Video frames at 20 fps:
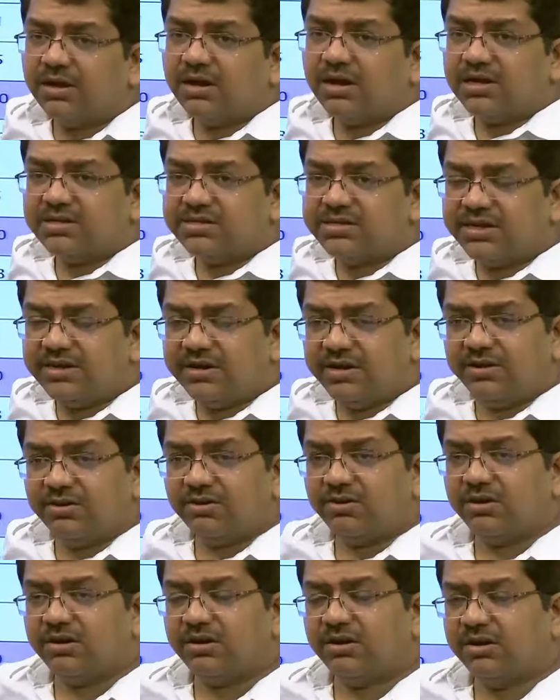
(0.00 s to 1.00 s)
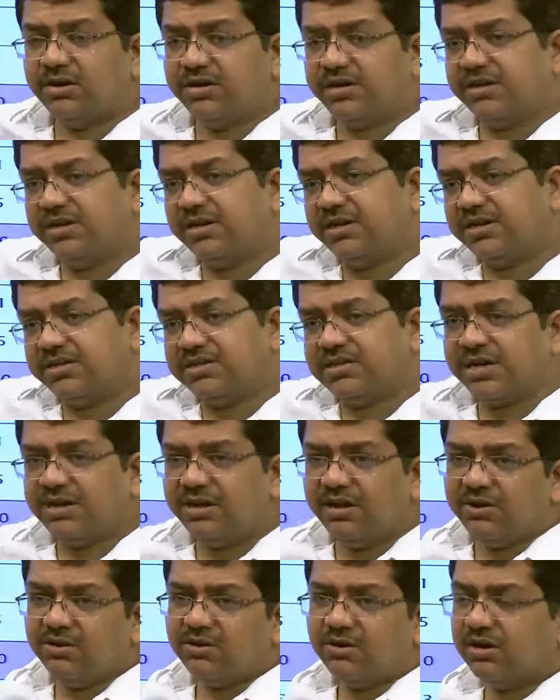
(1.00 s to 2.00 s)
ascending or in the
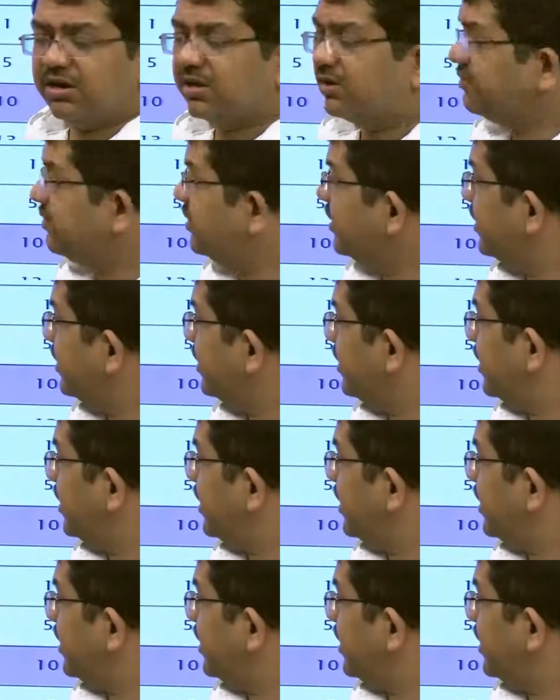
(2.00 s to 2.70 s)
descending order way,